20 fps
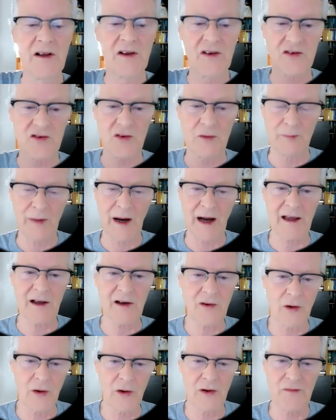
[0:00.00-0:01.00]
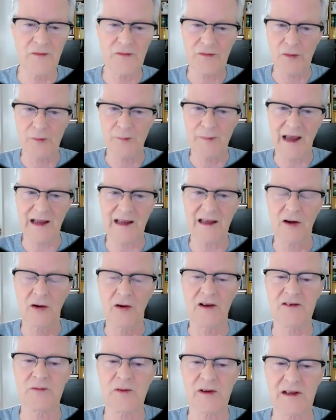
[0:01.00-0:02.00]
So my goal for making
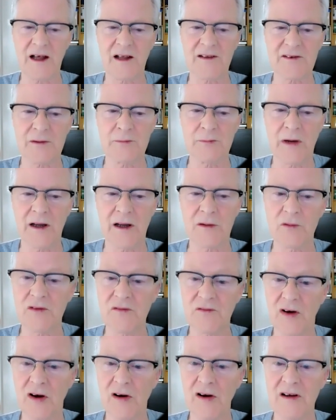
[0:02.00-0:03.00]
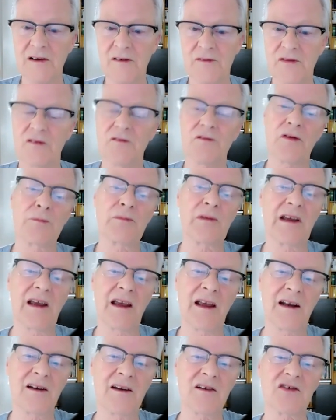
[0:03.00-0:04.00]
oils with health in mind was very different from
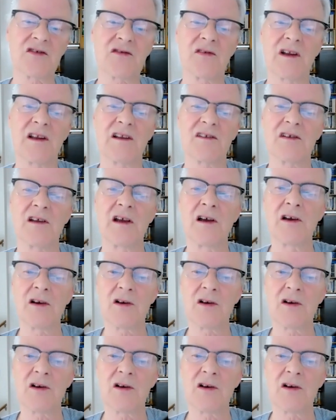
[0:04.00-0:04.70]
the industry's